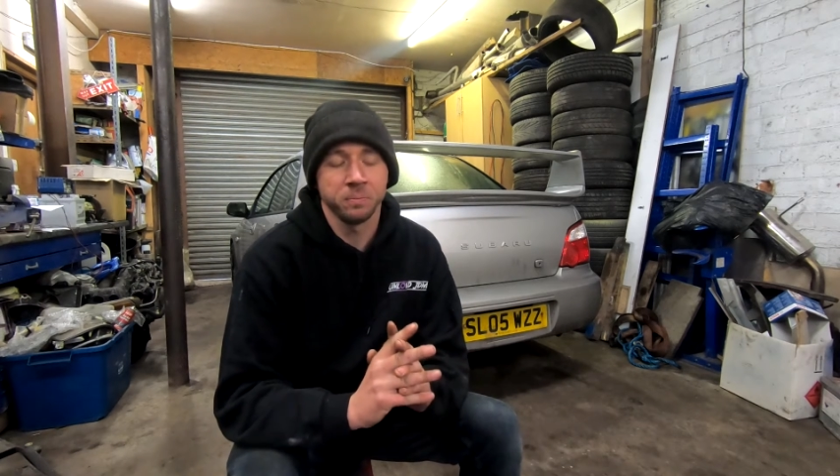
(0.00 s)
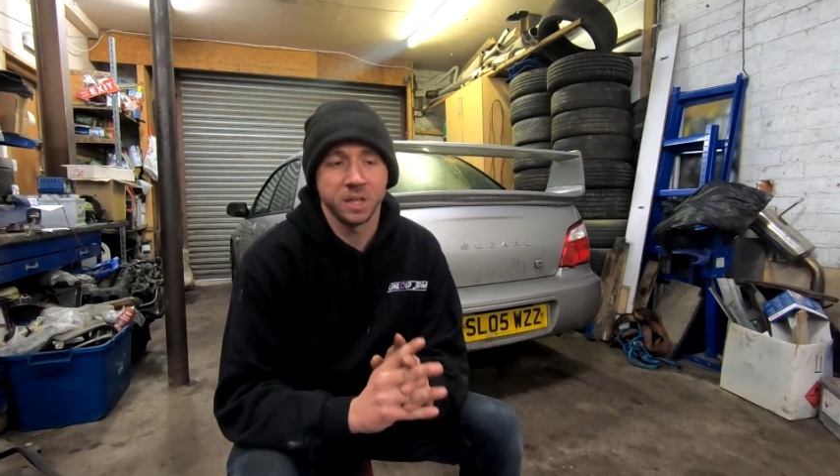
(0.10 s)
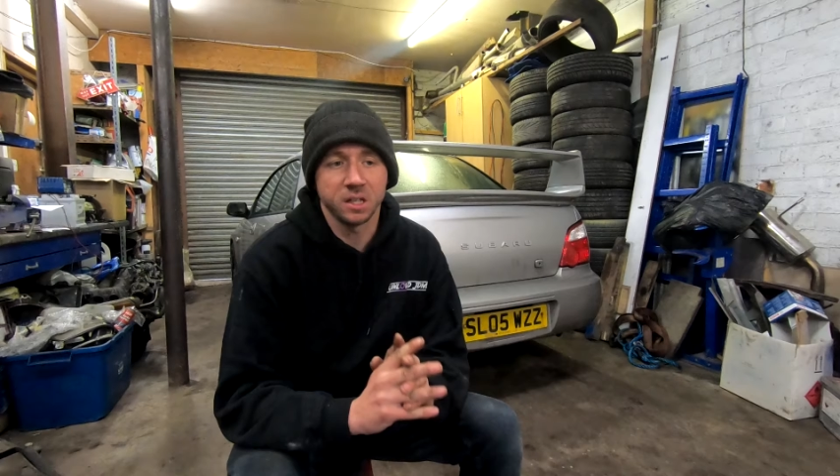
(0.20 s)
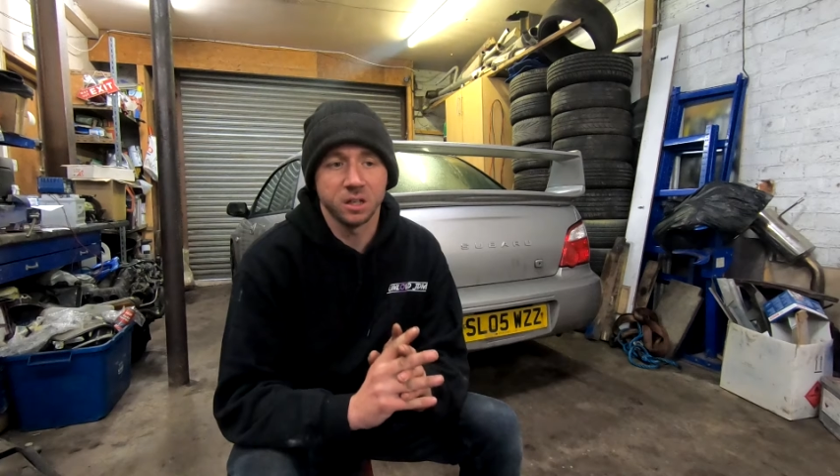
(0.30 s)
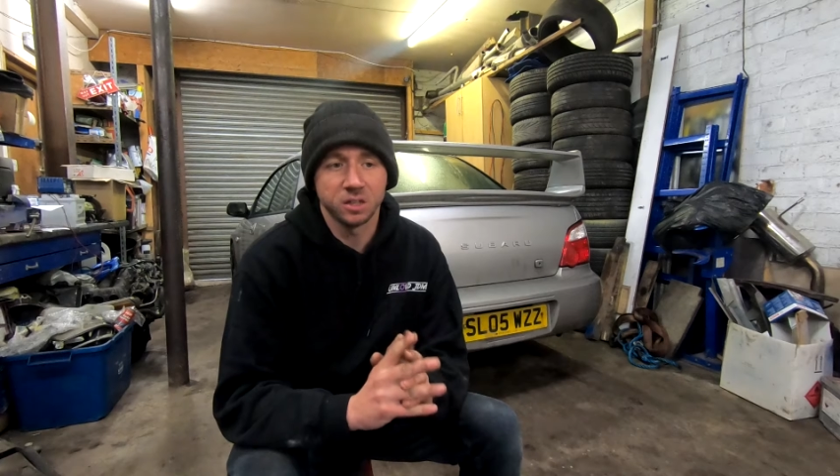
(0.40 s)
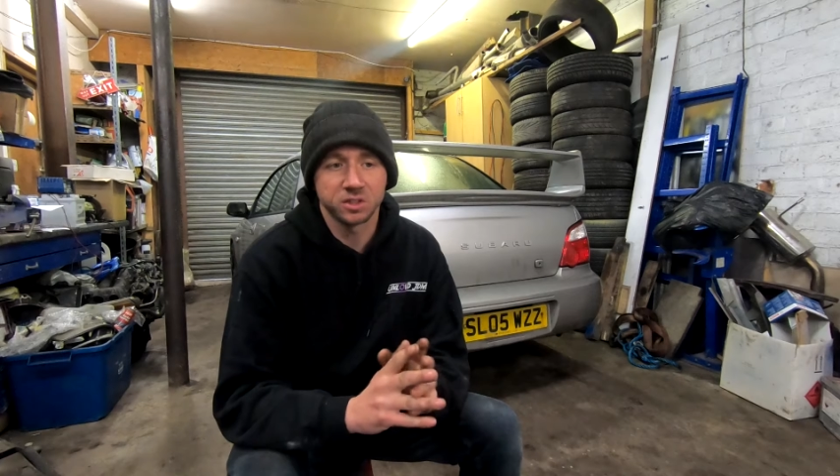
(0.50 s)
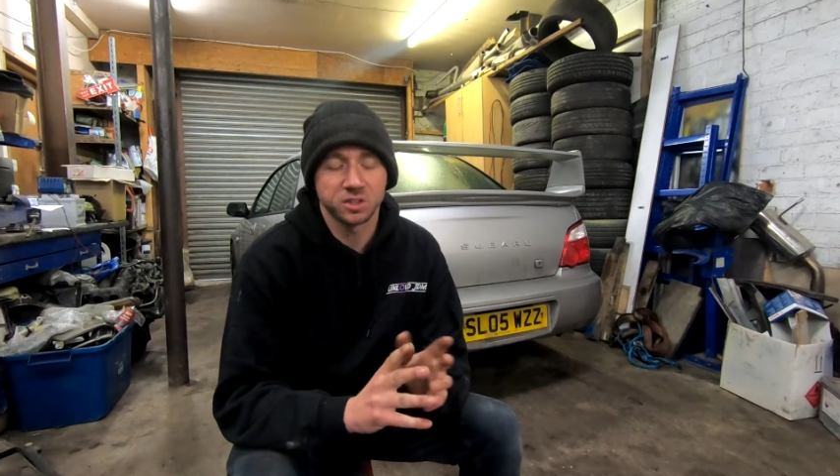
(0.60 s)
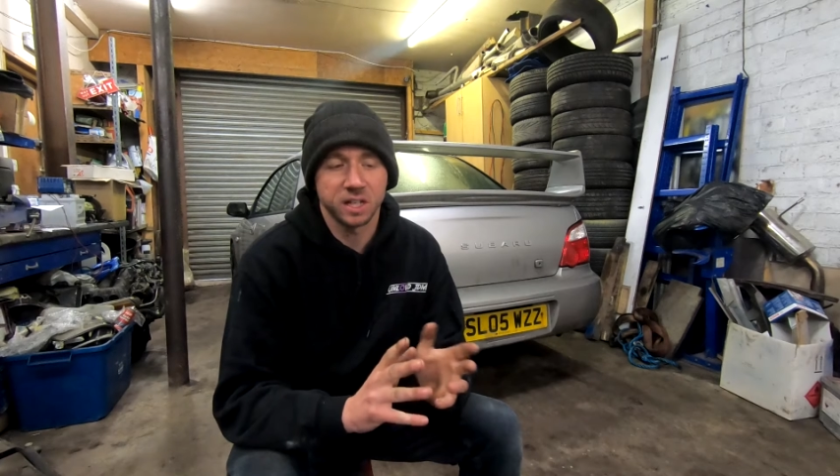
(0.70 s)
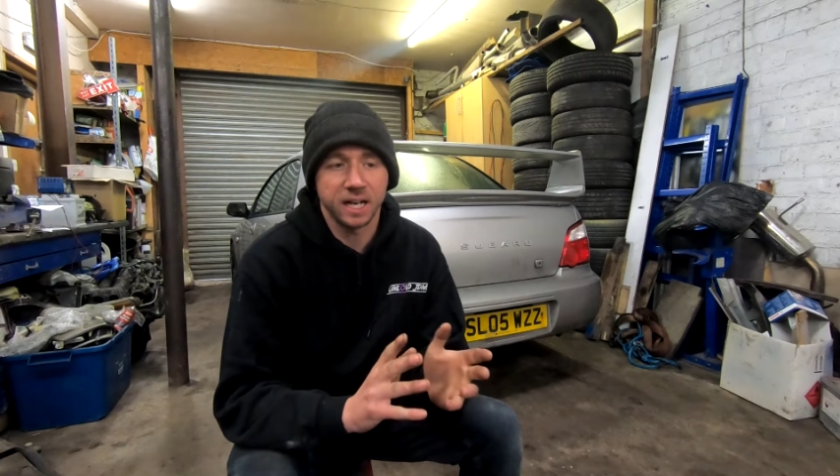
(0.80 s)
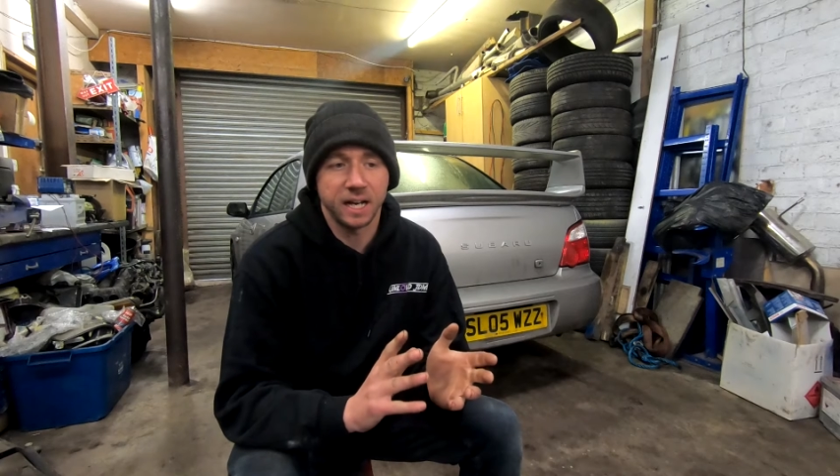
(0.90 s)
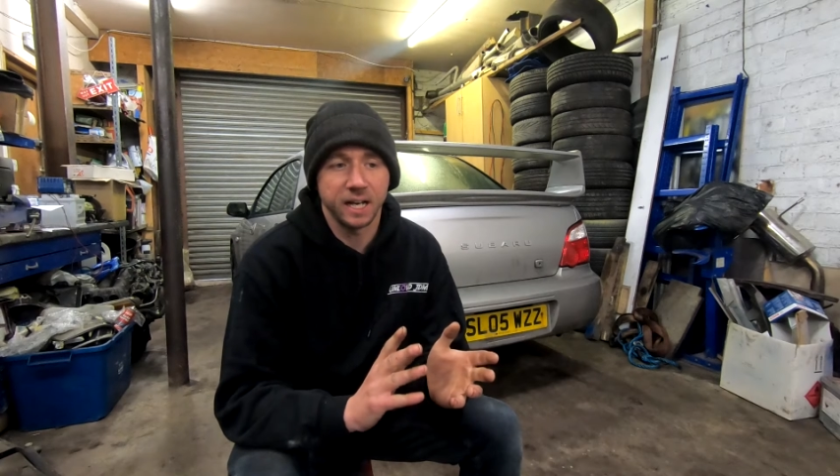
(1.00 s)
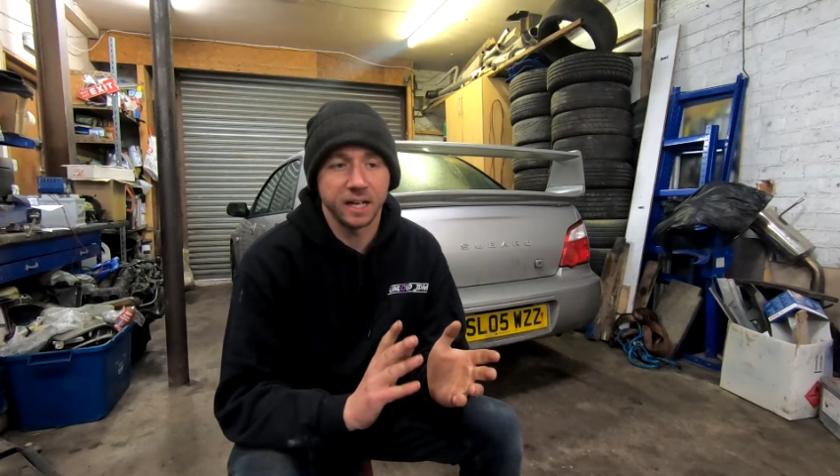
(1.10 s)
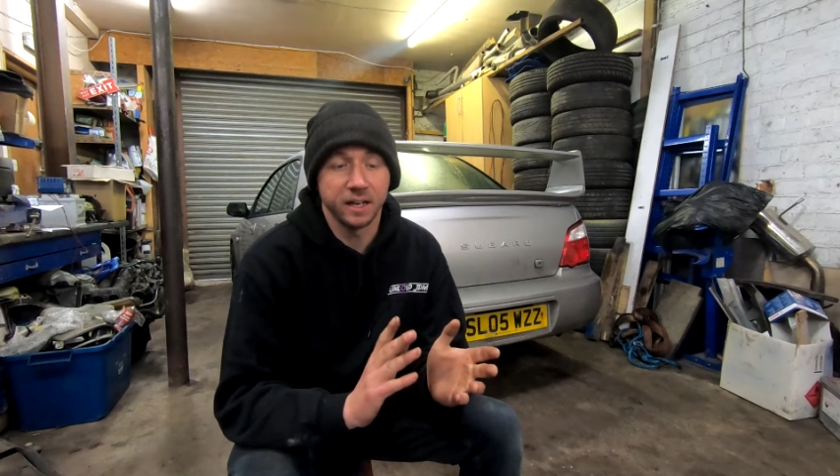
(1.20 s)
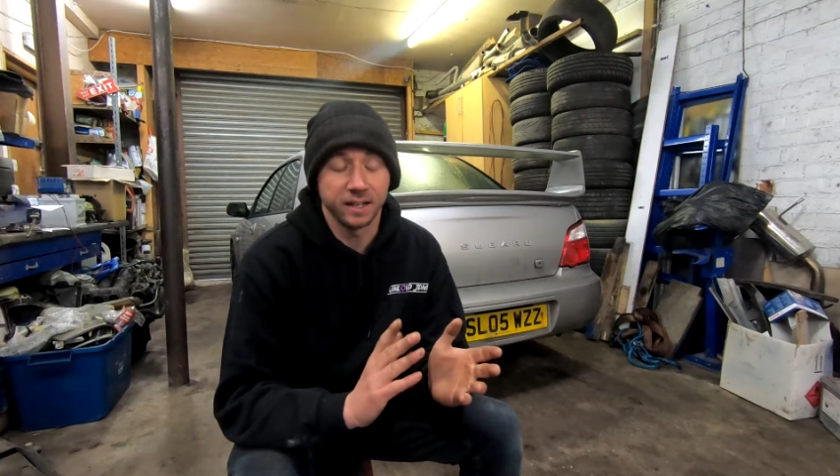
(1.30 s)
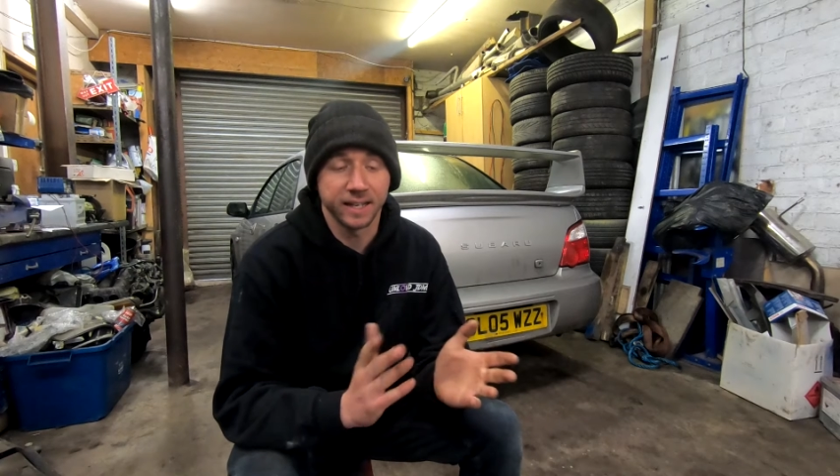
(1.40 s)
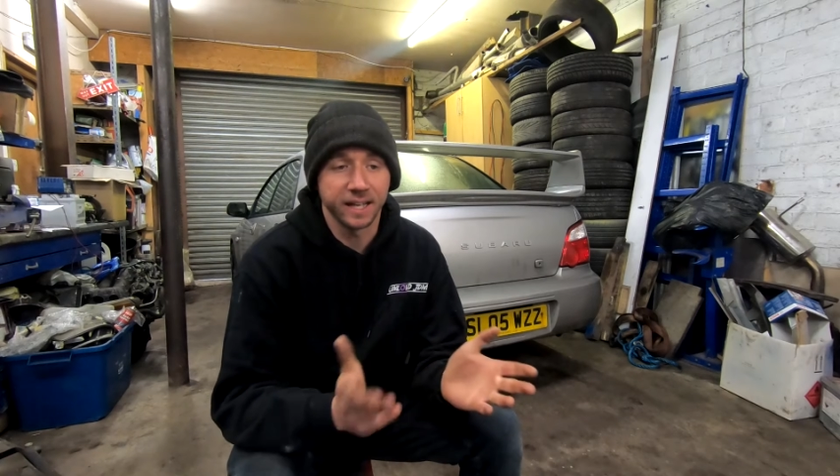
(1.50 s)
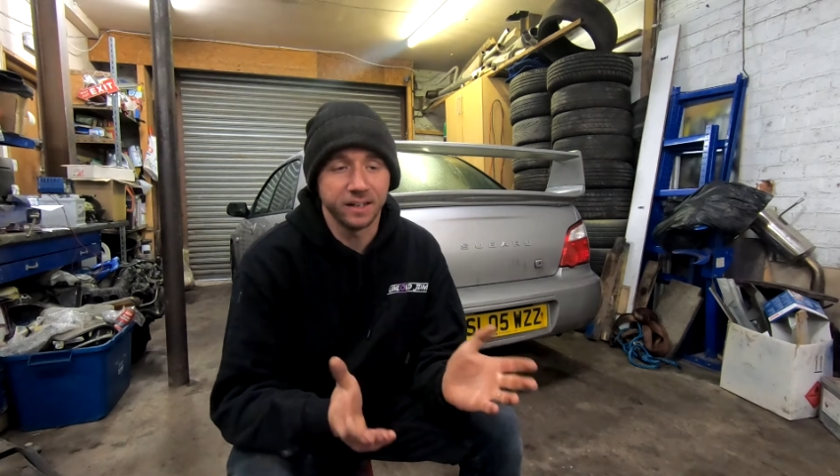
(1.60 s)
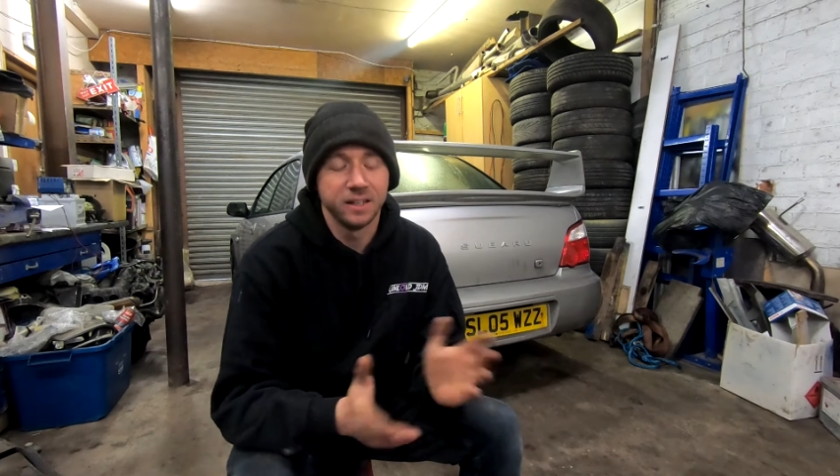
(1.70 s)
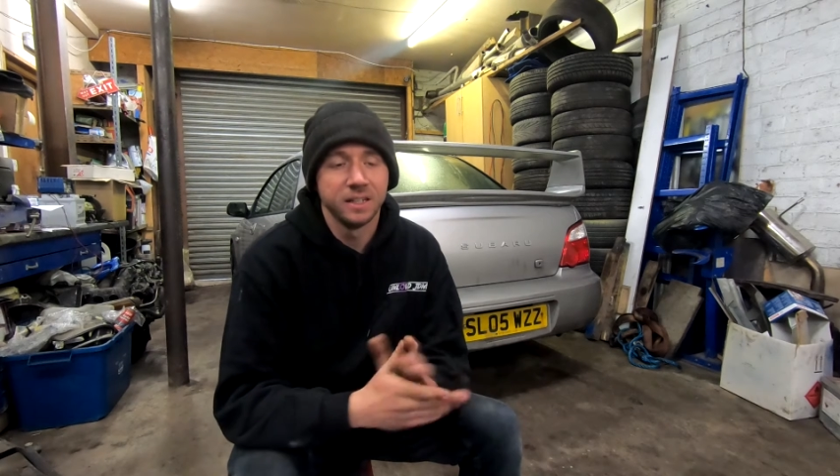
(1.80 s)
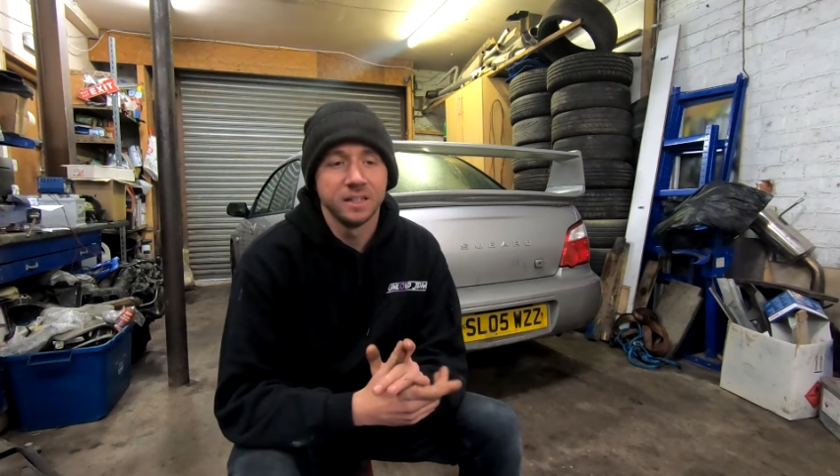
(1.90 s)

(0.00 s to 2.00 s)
because again,